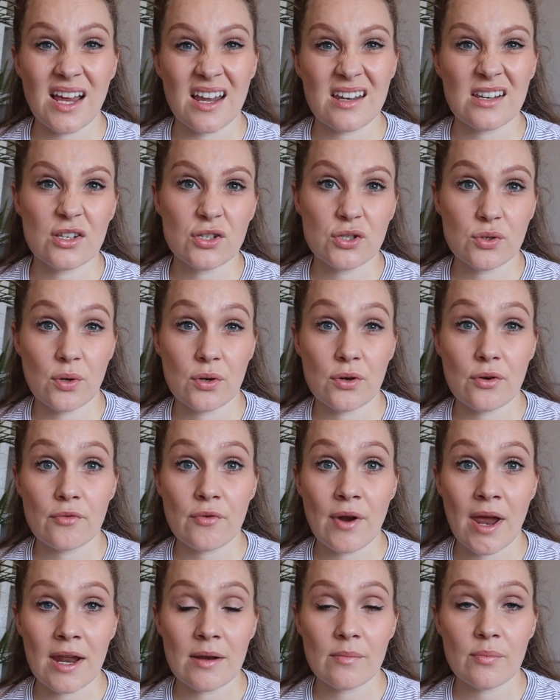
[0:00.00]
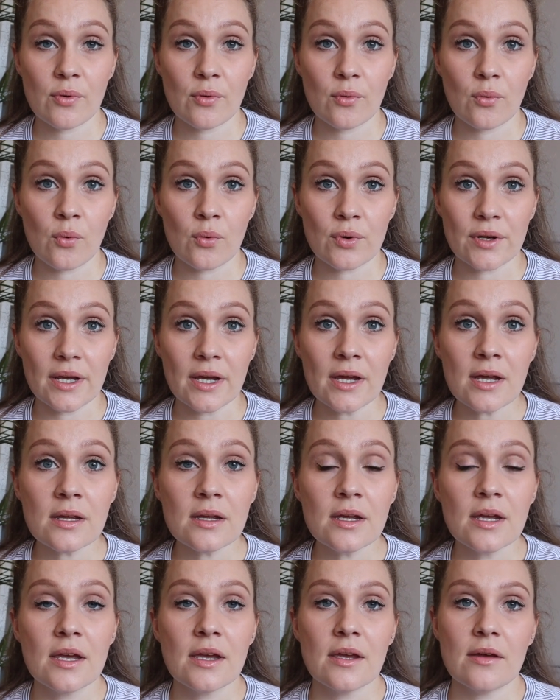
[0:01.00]
under 200 Rand per order
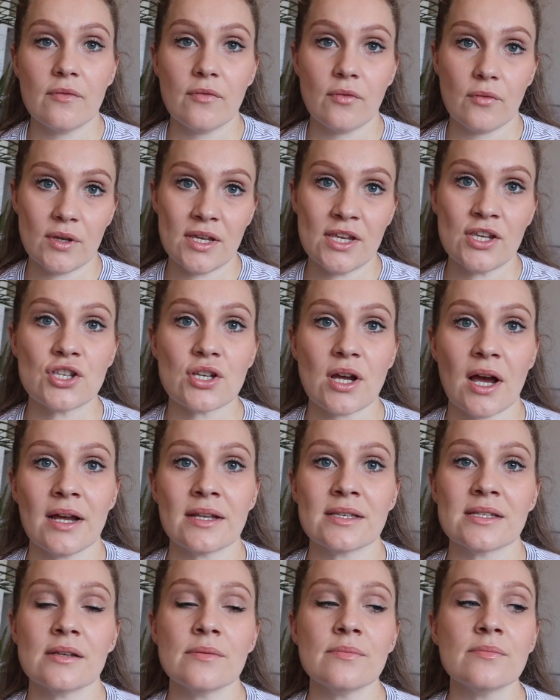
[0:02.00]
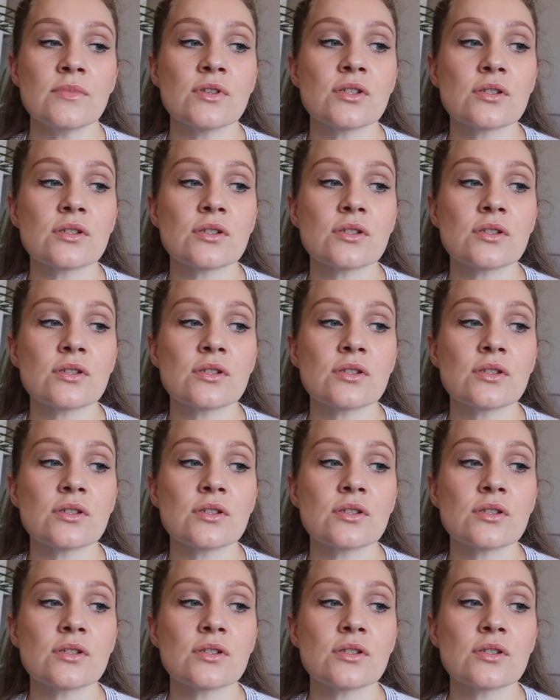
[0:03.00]
for each item.